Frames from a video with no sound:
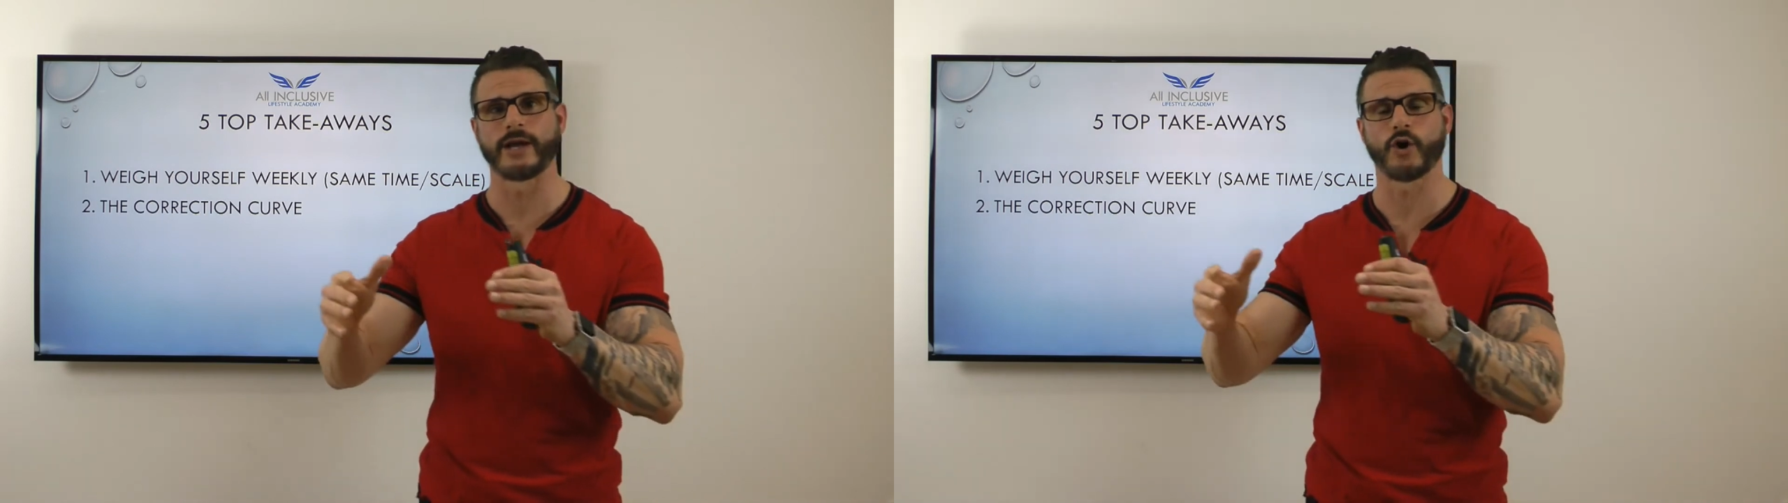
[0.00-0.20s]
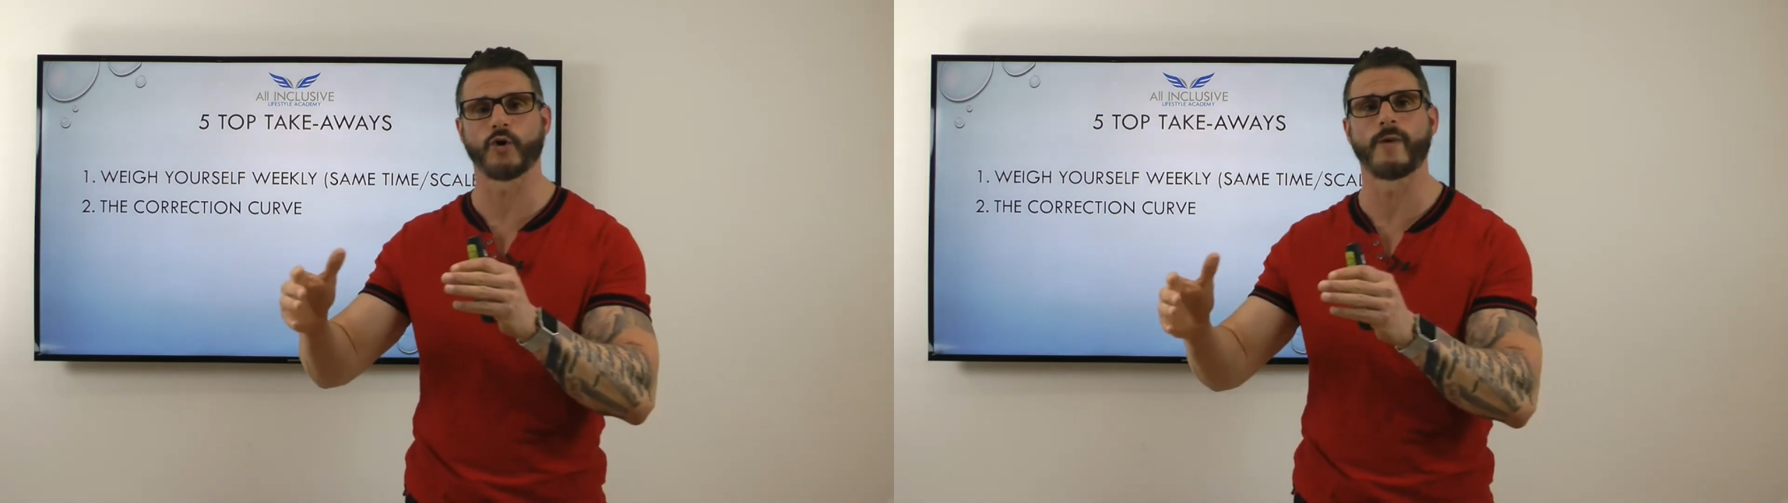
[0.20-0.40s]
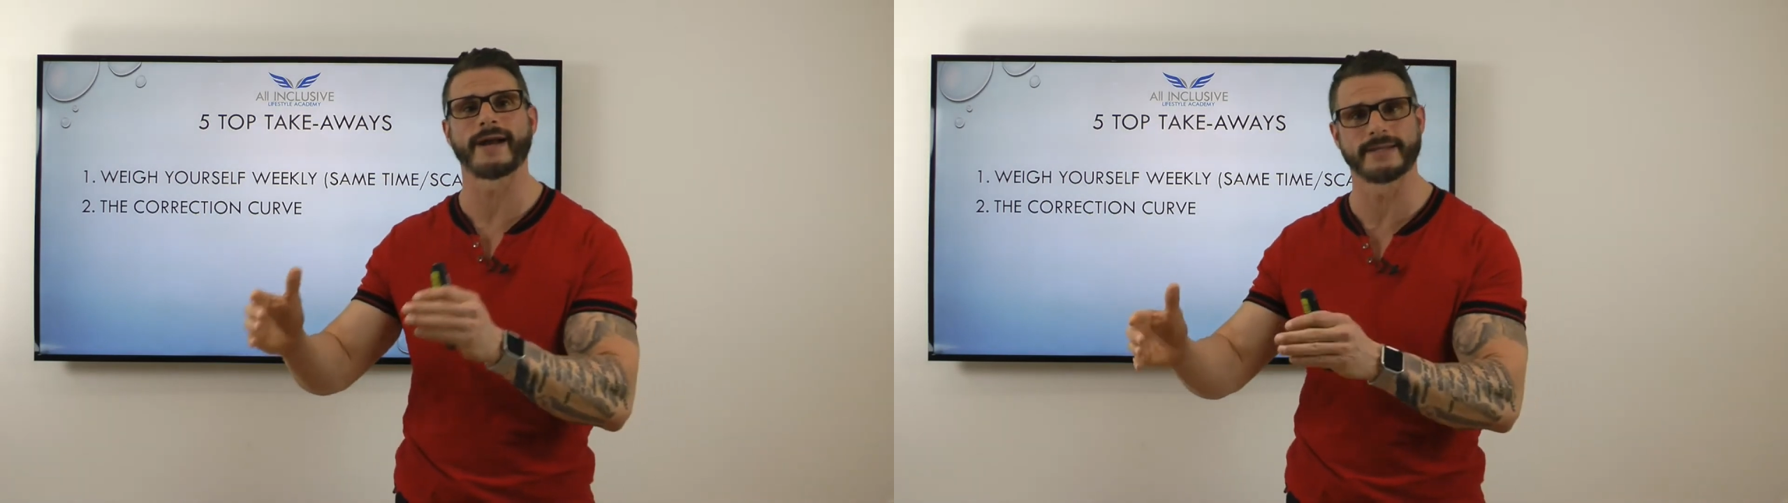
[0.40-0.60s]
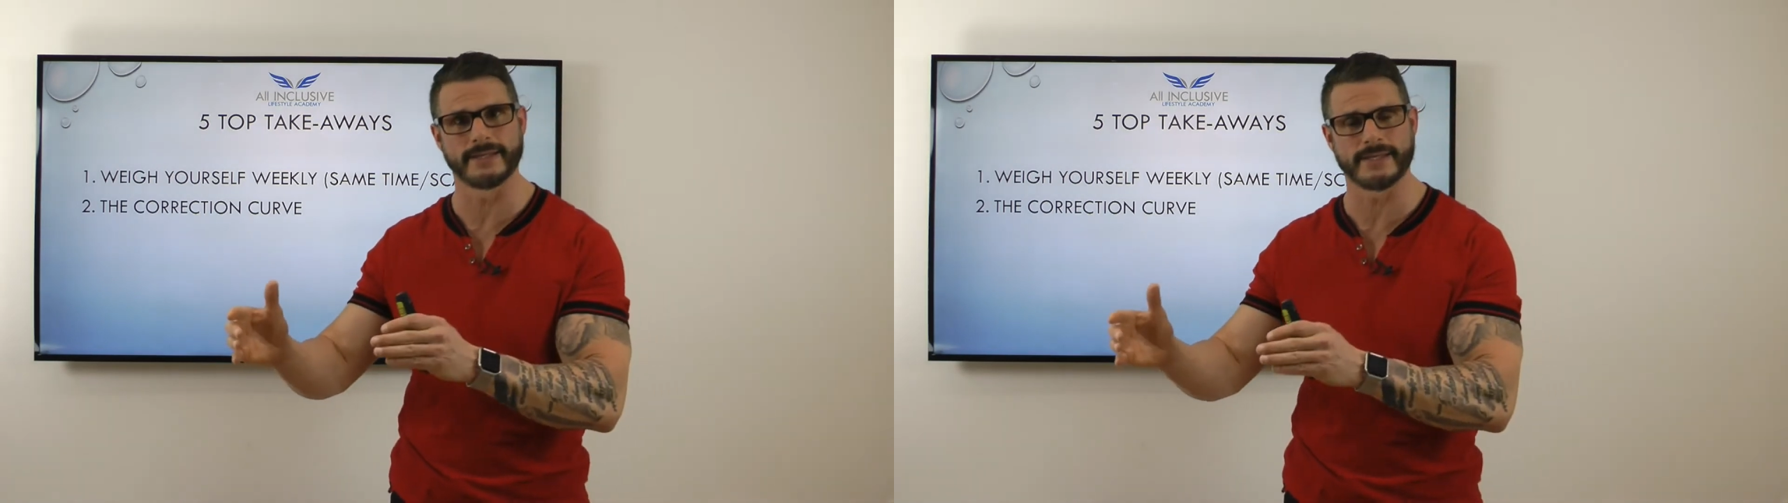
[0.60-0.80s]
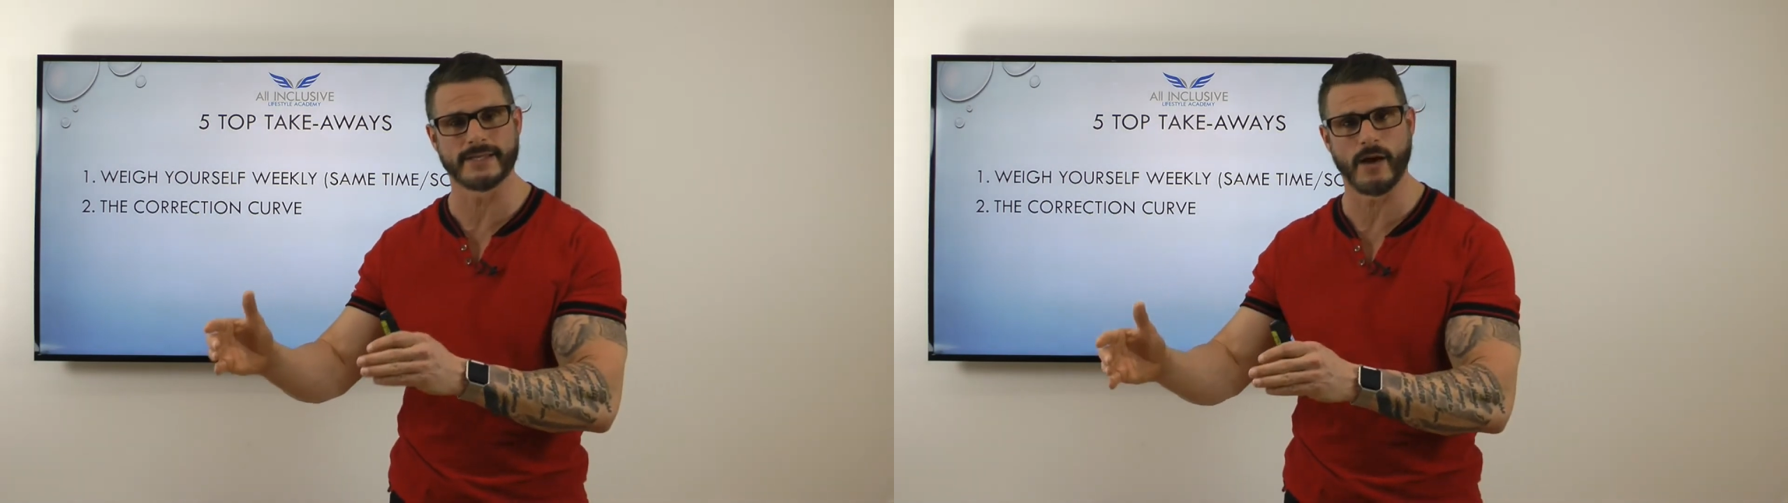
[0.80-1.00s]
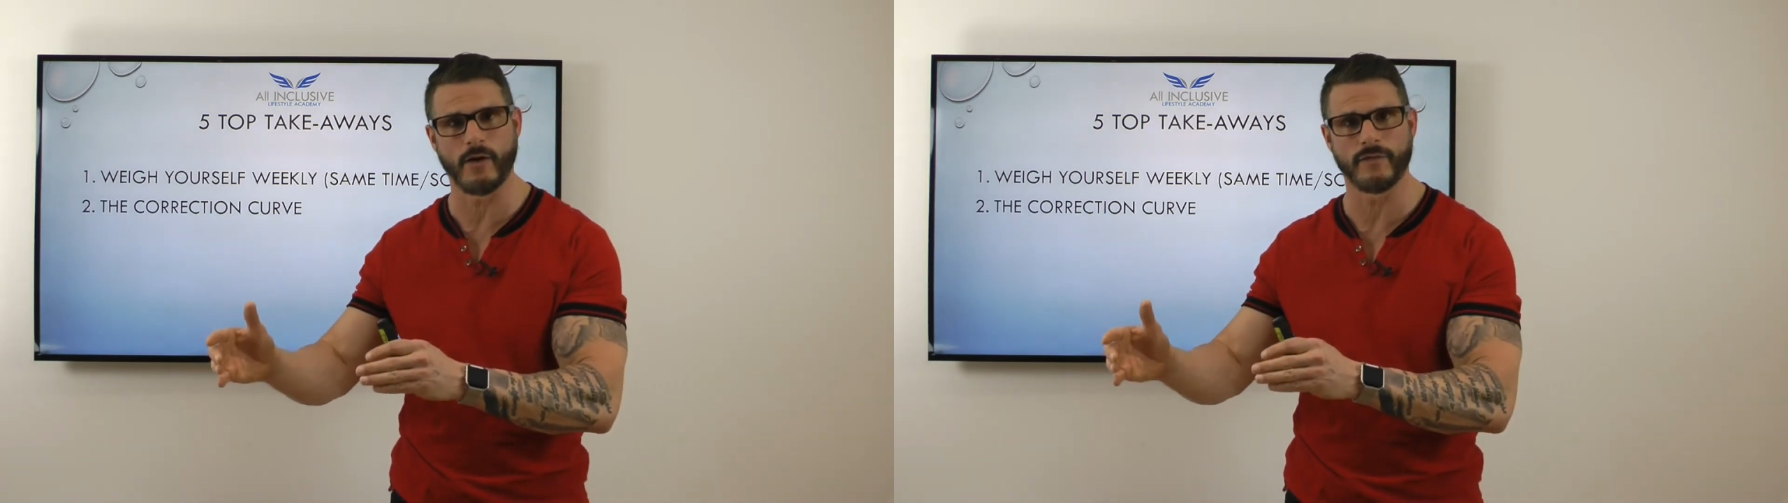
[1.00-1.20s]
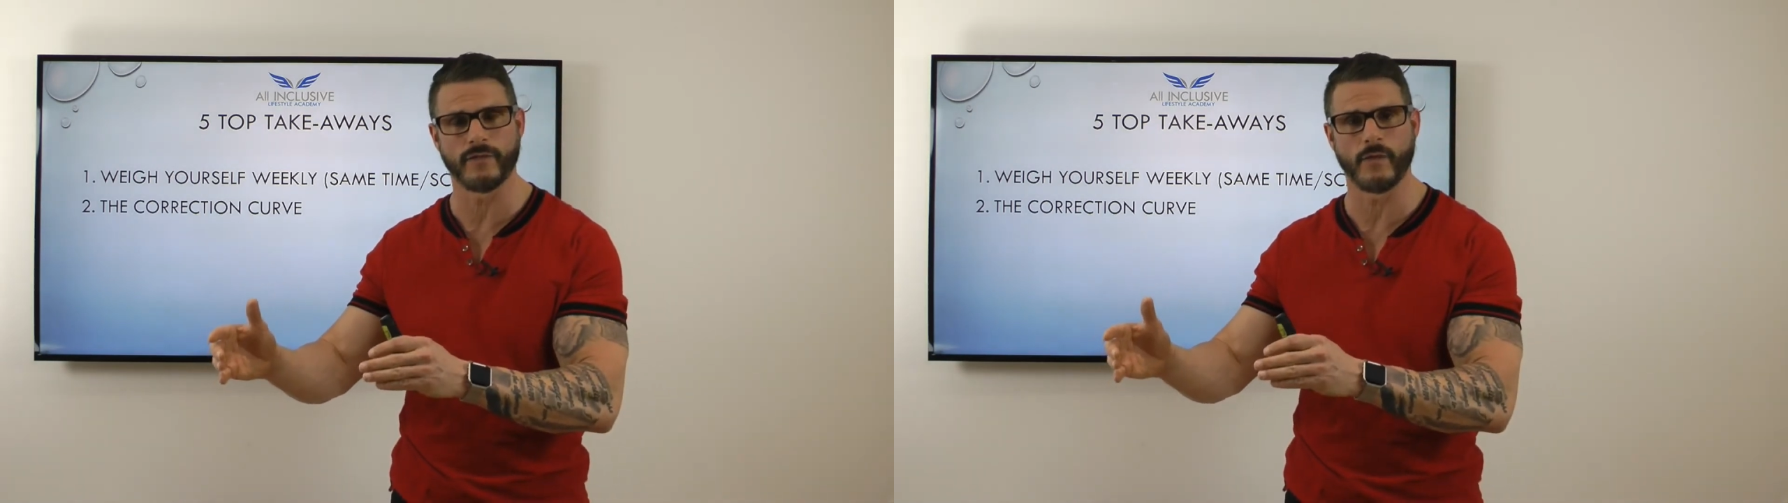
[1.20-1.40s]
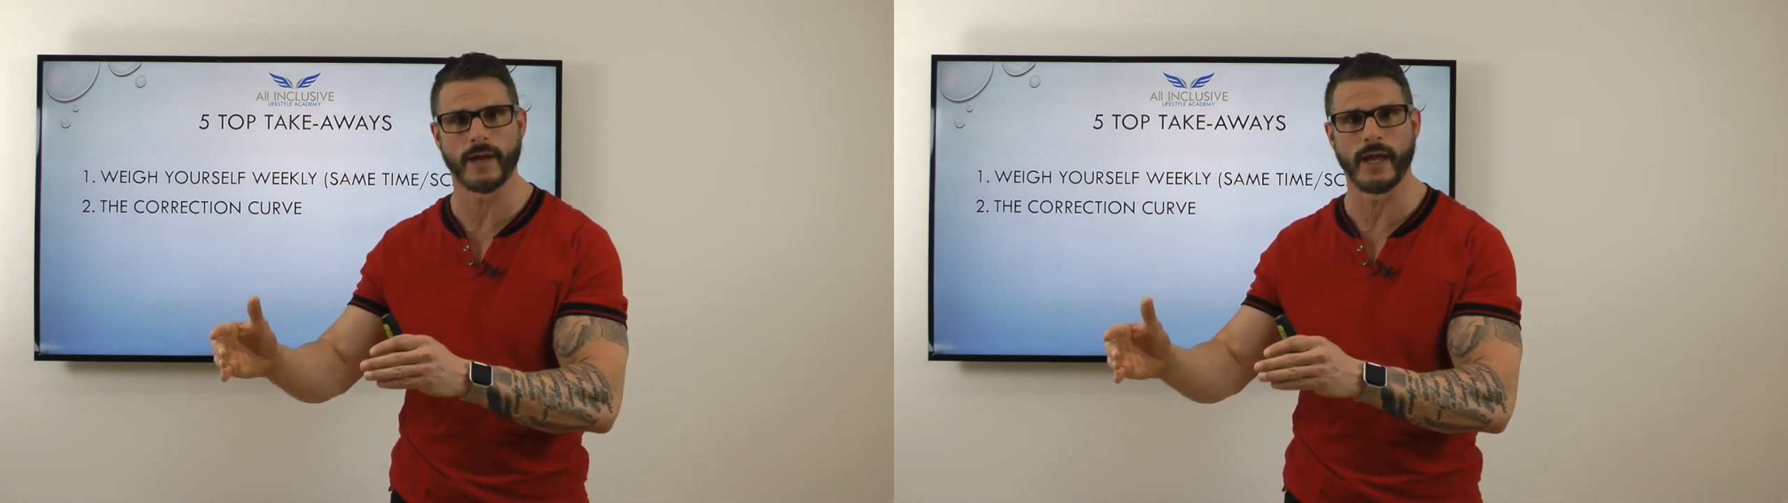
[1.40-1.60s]
correct
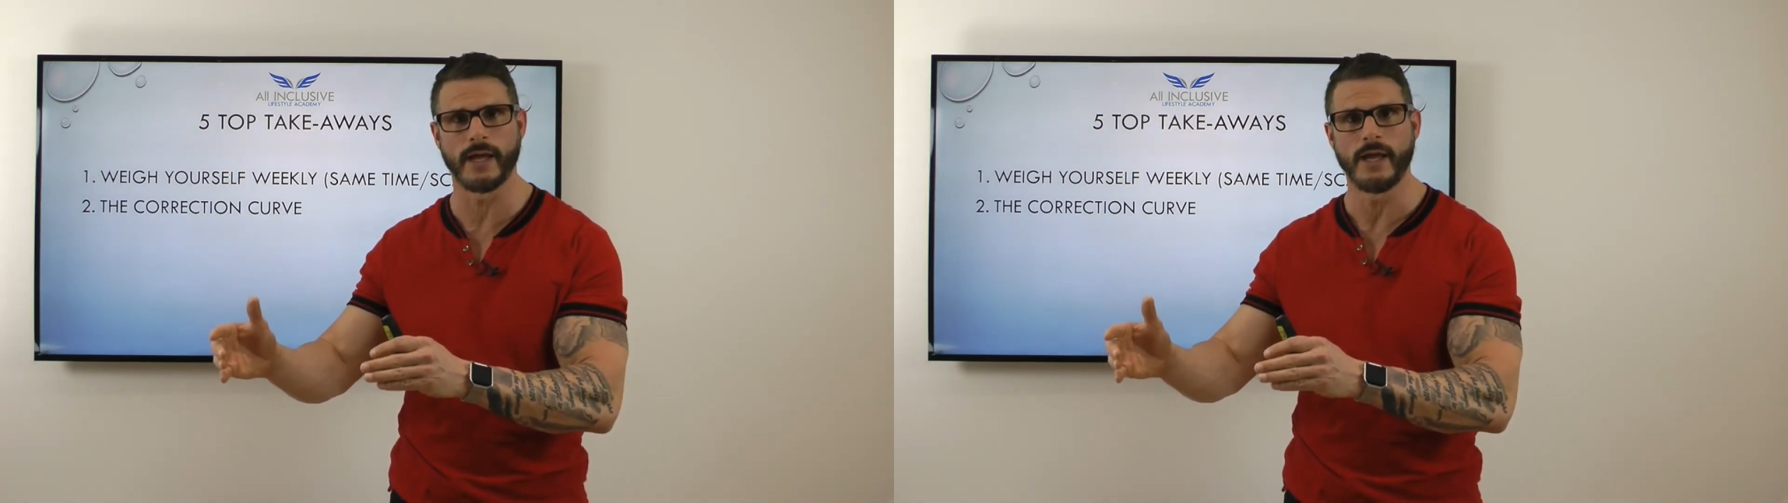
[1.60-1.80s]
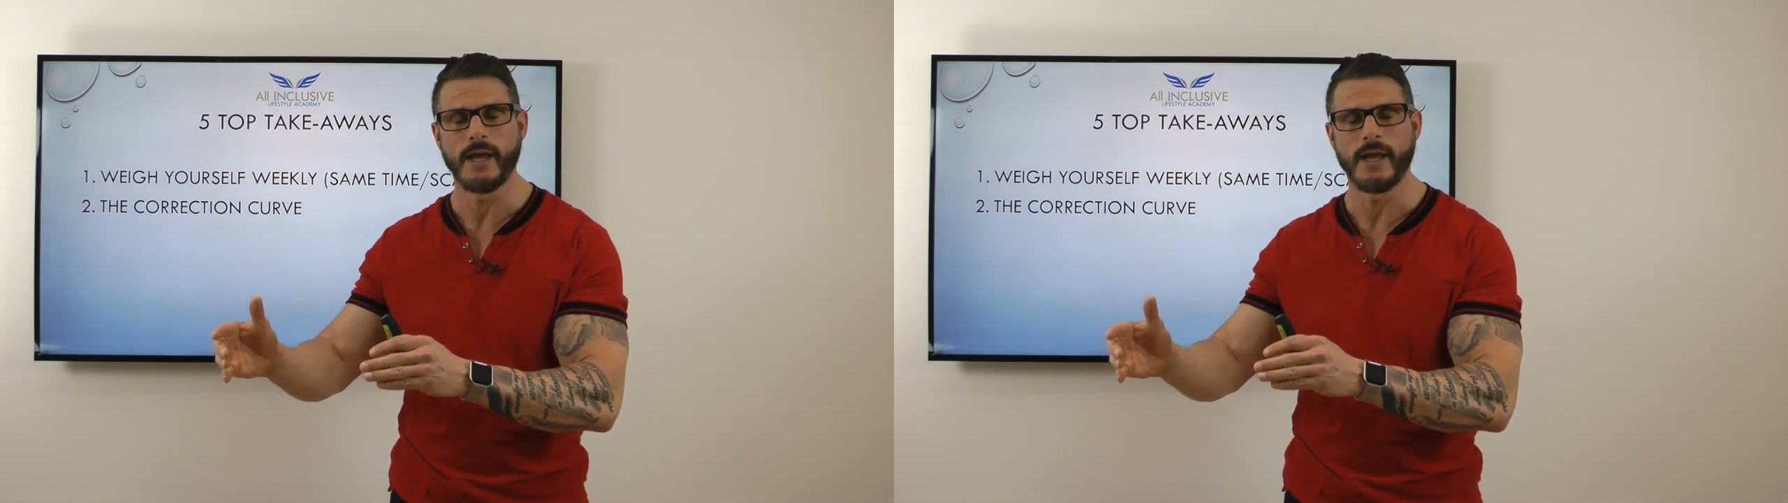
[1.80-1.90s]
itself, okay,